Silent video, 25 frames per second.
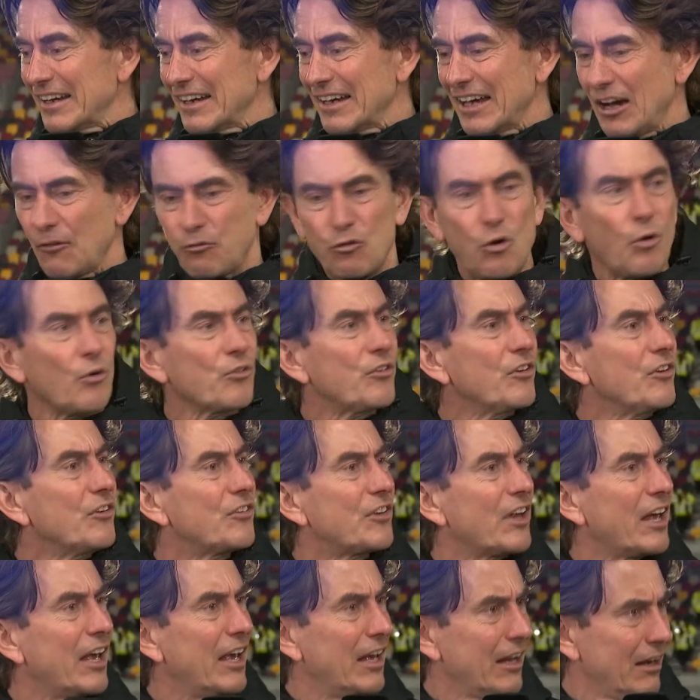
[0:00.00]
of course, there's
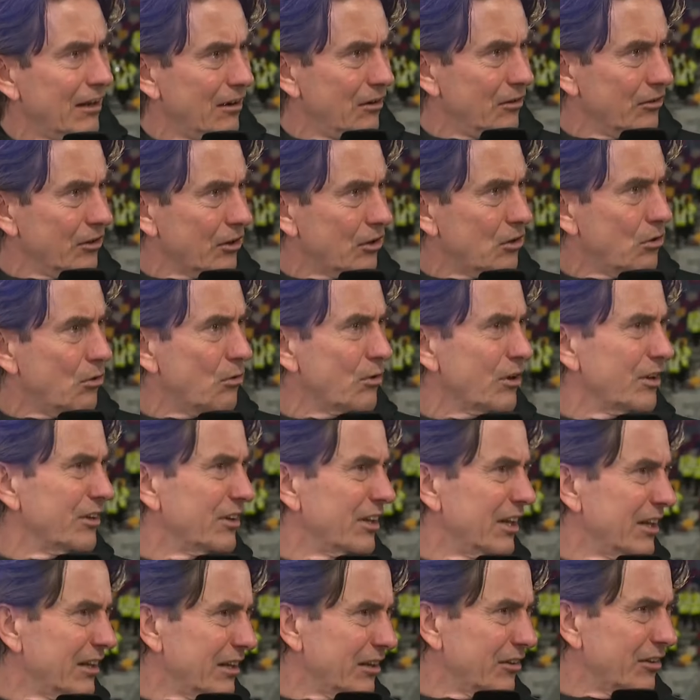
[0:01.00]
the header on the corner in
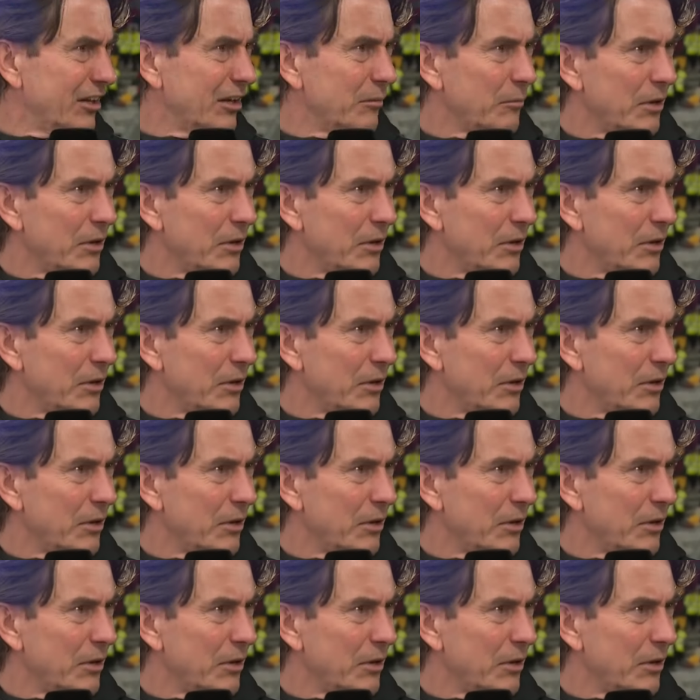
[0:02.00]
the end, I think,